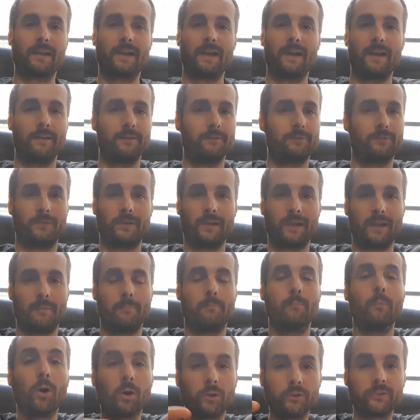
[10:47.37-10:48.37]
have uh,
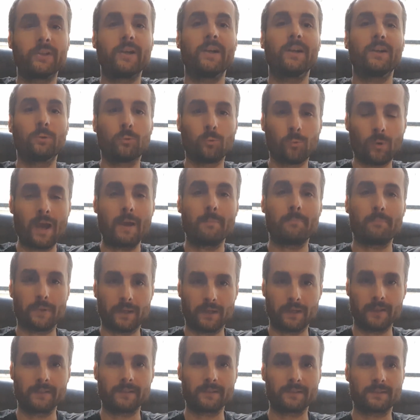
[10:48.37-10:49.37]
modern
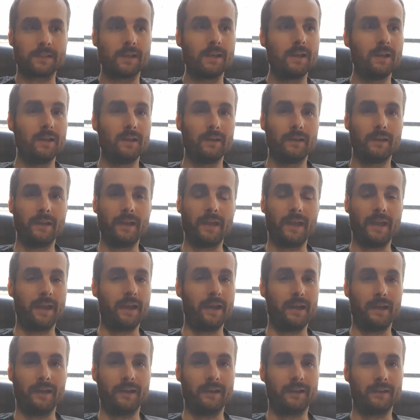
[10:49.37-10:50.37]
weapons
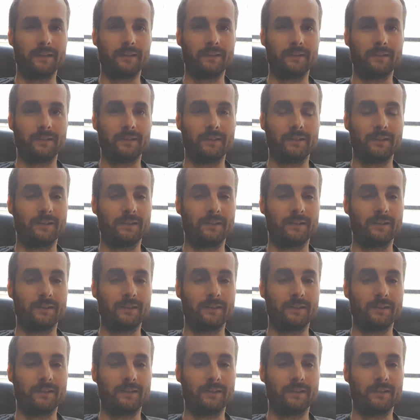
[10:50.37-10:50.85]
and